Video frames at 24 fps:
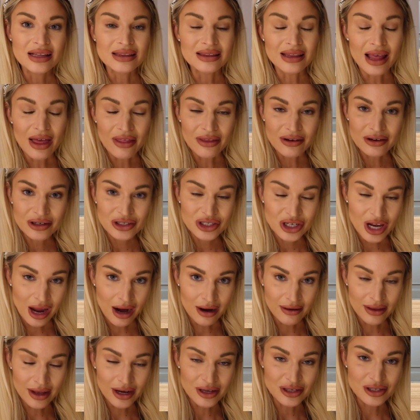leather
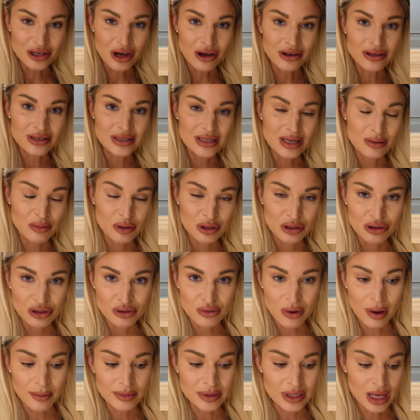chair that I saw on
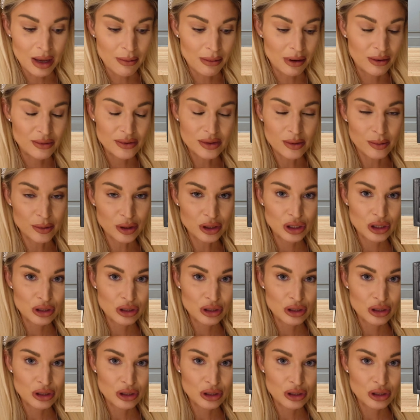CB2's website, but it was almost